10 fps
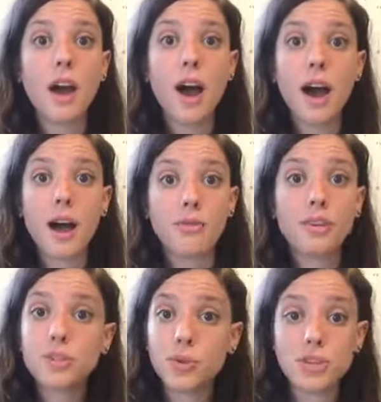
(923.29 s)
uh,
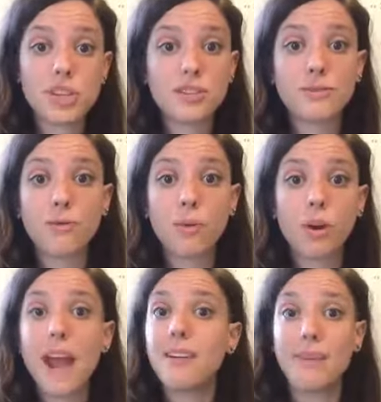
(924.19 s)
resources for
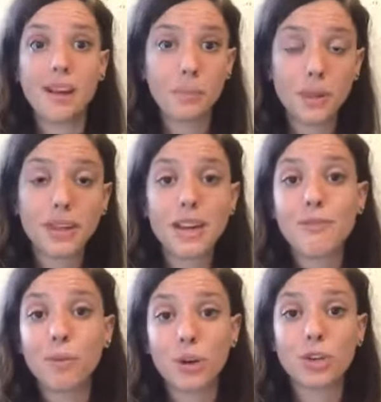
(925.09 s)
and availability
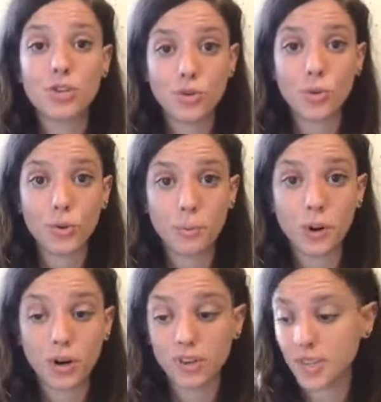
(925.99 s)
for controlled
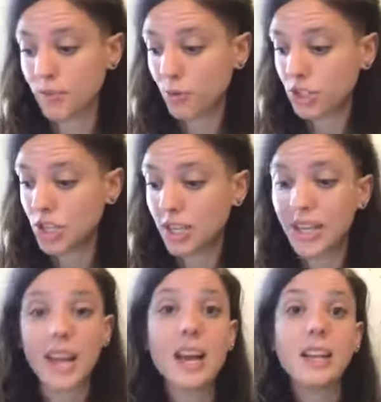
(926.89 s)
burns,
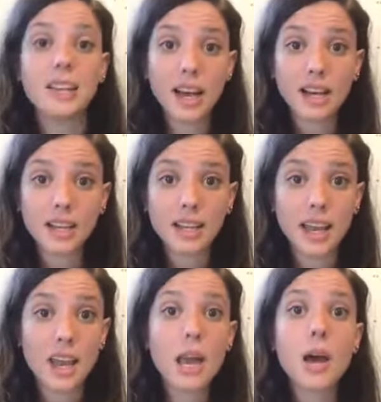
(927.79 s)
unfortunately.
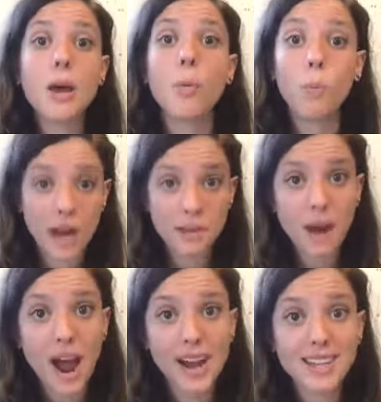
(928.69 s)
Luckily, white
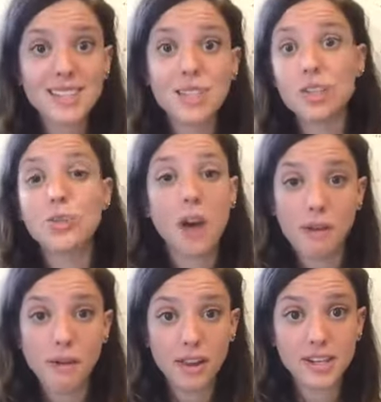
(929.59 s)
pines do
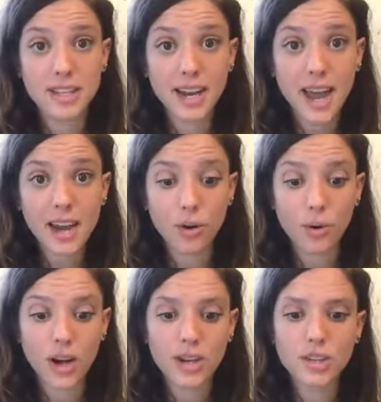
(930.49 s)
not fall into that
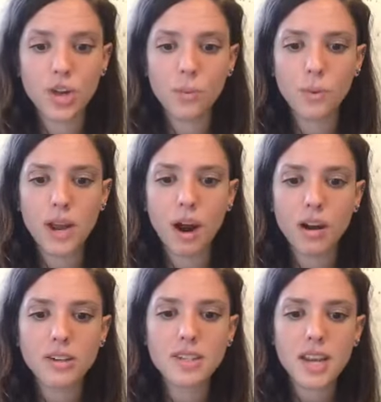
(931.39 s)
category. So we
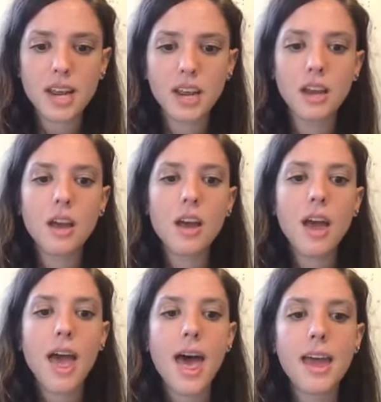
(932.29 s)
are seeing
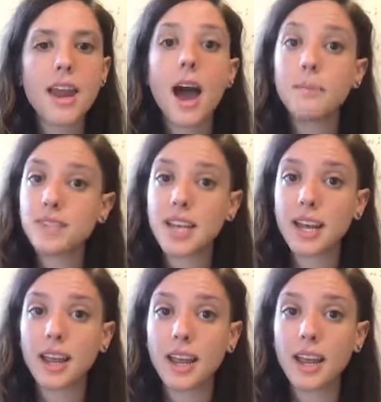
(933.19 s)
an uptick
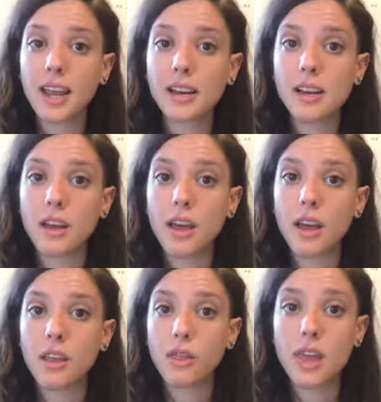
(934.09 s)
in
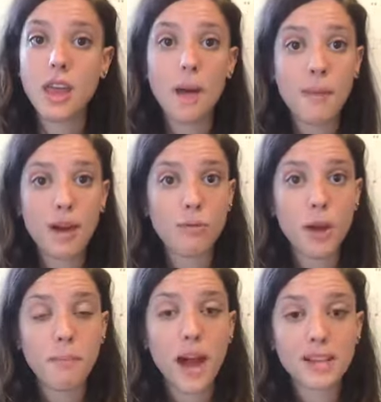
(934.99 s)
the amount of
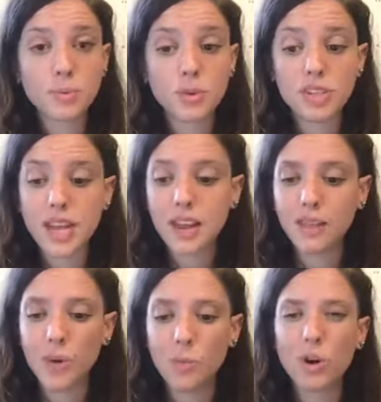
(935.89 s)
white pines we're seeing.
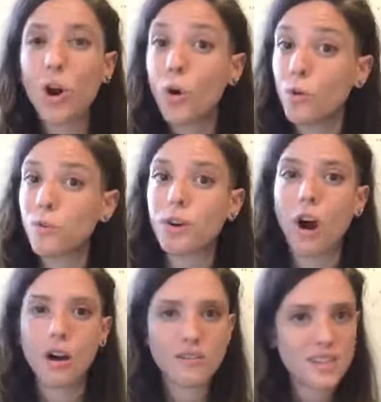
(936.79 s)
They were over
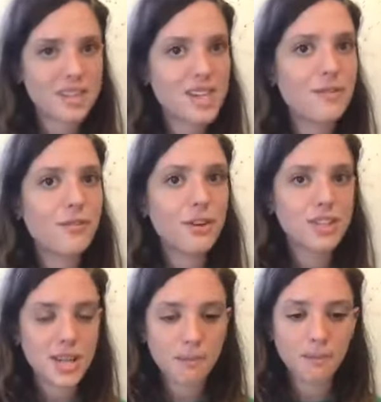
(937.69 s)
harvested for
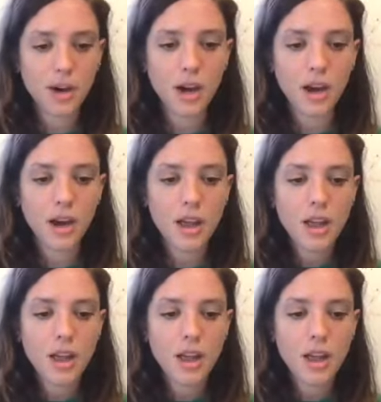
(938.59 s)
timber